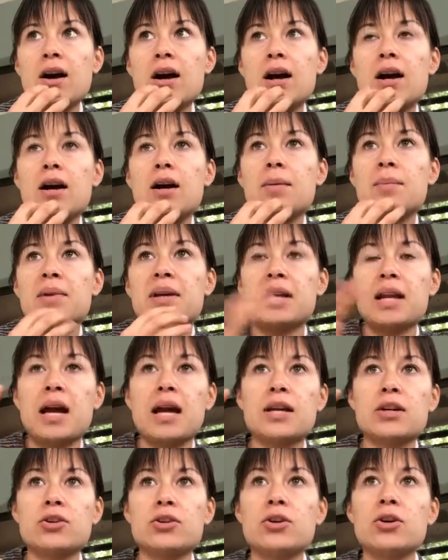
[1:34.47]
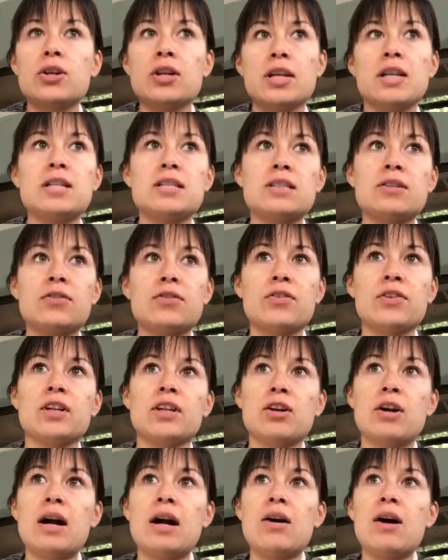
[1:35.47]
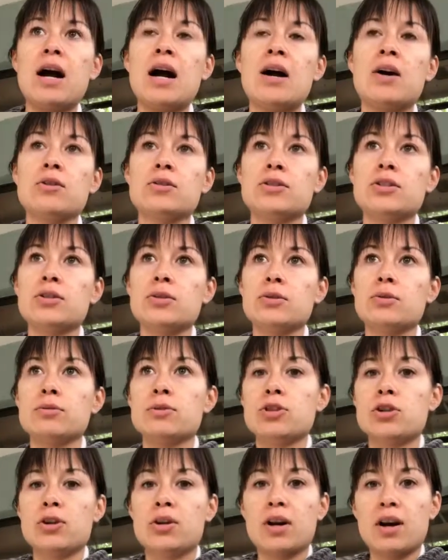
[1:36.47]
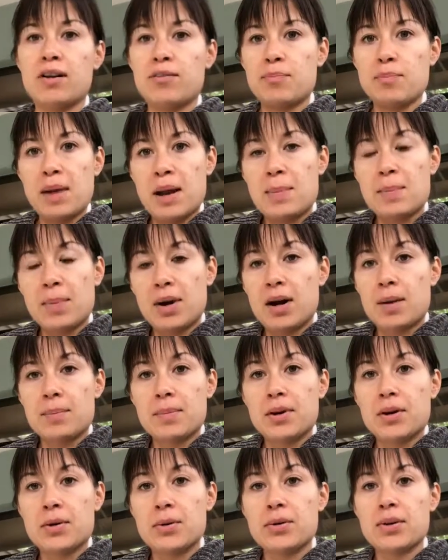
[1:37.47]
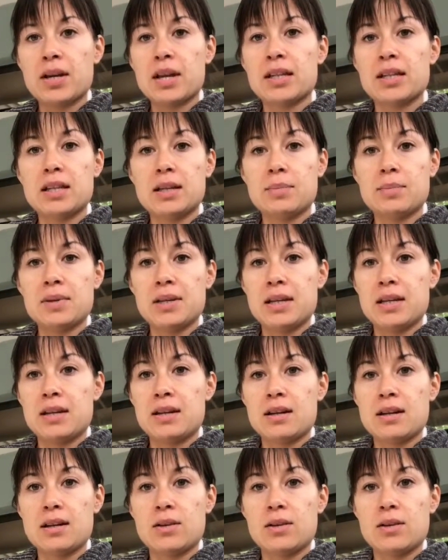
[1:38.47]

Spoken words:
and I couldn't figure out how to turn off my mom mode and then be